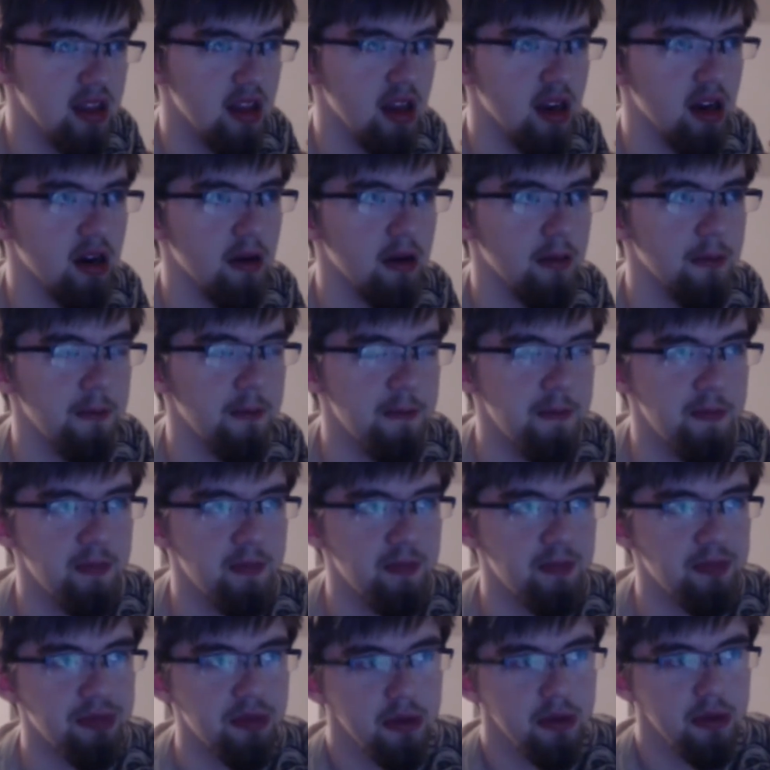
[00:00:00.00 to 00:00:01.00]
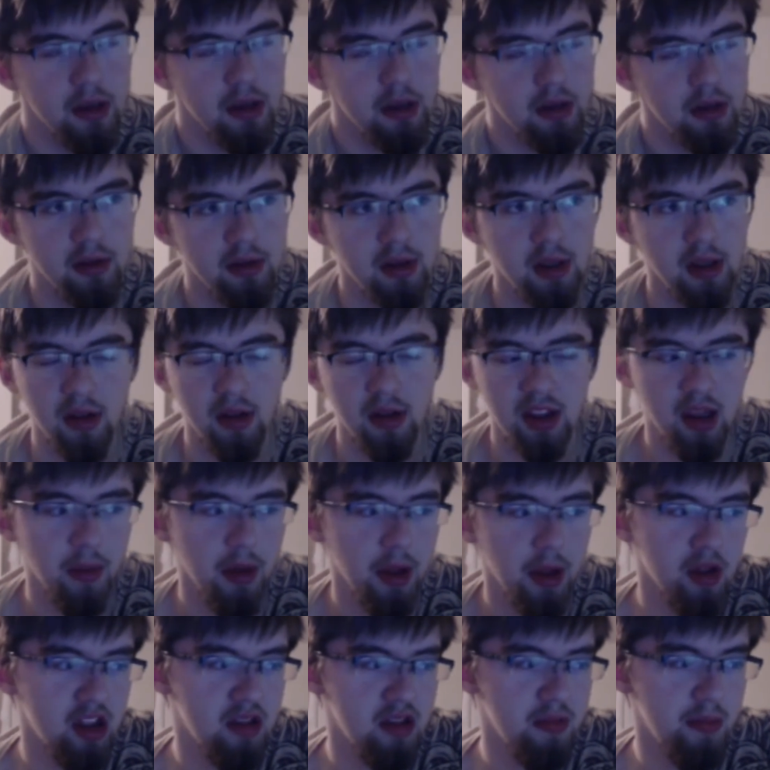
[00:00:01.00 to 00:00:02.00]
some
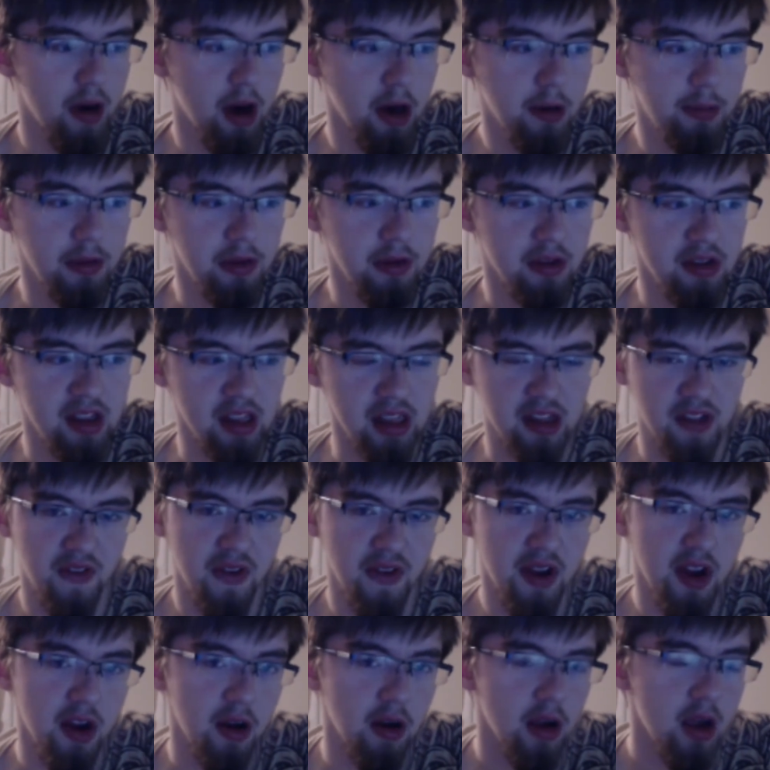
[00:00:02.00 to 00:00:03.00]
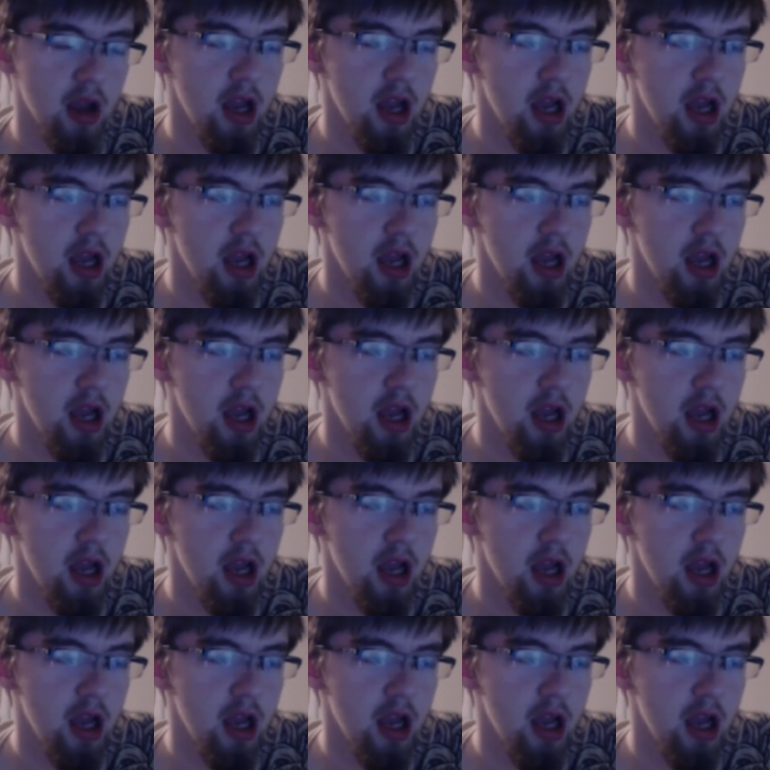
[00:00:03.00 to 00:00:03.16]
other spark boosting sphere.